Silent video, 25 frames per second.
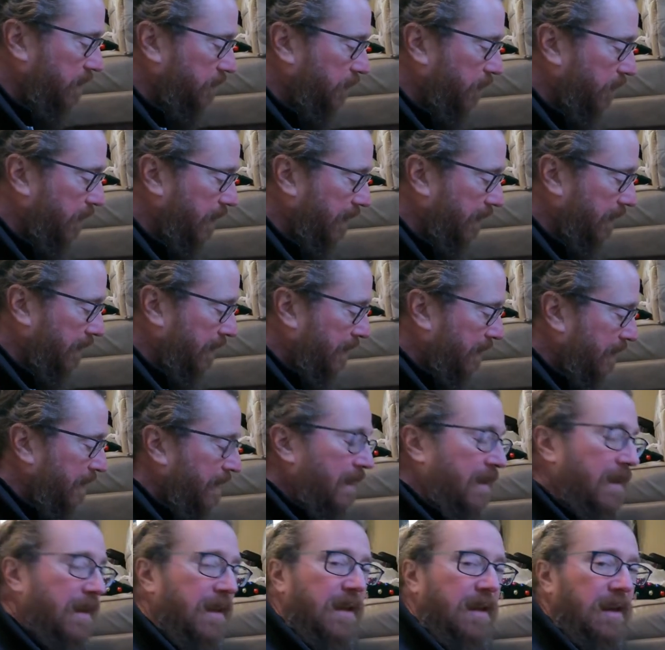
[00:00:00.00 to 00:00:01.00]
to put it.
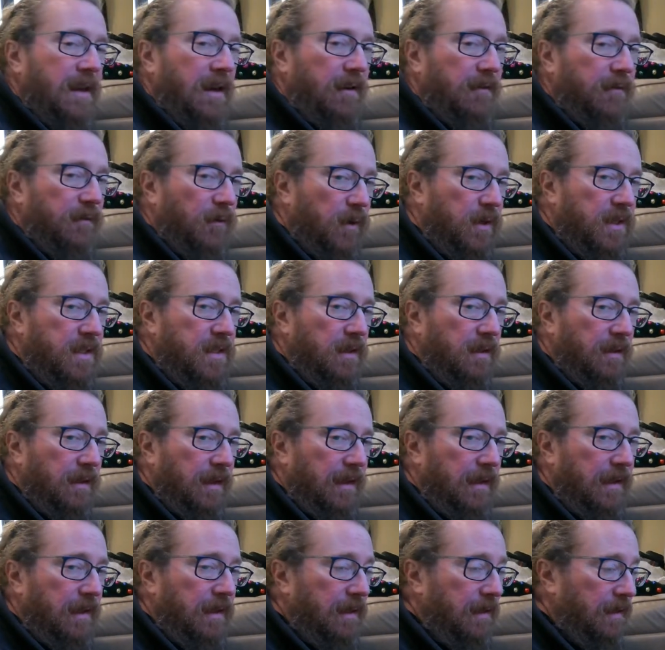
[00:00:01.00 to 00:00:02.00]

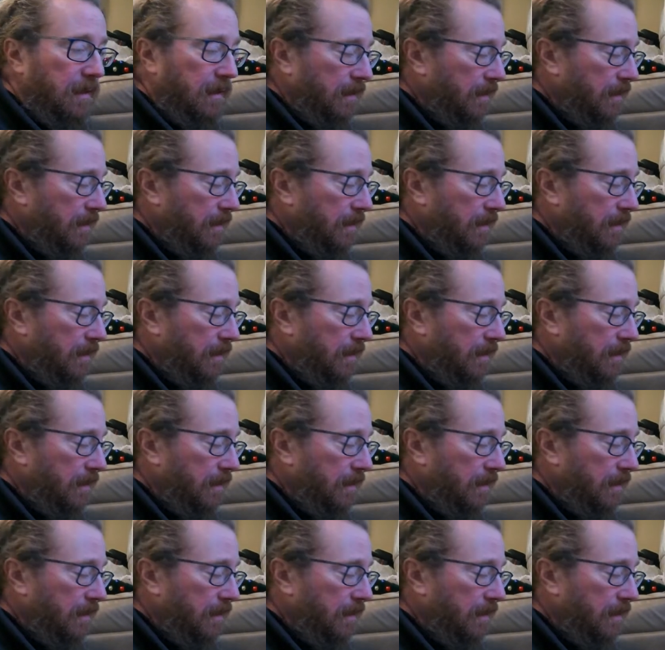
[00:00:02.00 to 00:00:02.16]
Unfortunately,